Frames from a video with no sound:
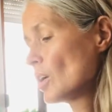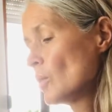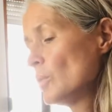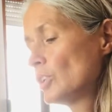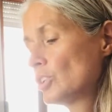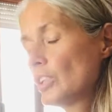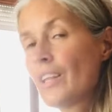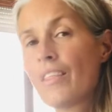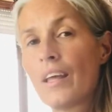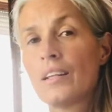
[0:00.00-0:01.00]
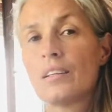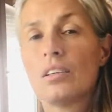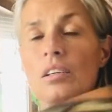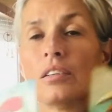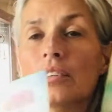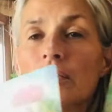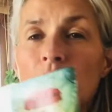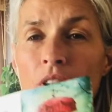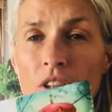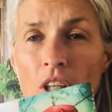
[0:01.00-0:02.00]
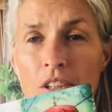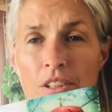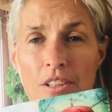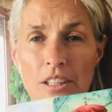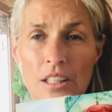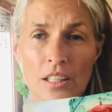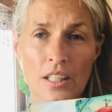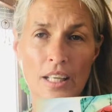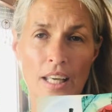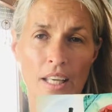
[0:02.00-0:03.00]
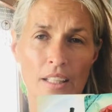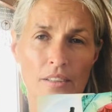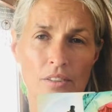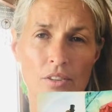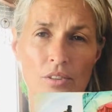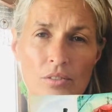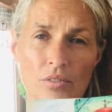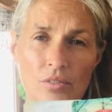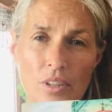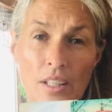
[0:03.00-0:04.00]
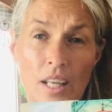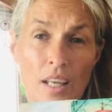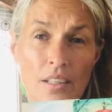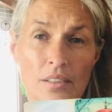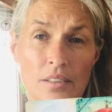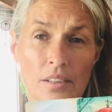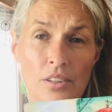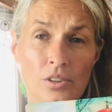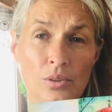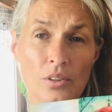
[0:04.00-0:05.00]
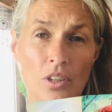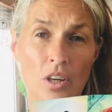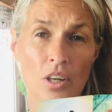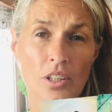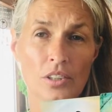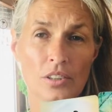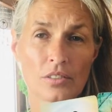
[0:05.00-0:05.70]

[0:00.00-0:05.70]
which then results in the 8, and 8 is your card.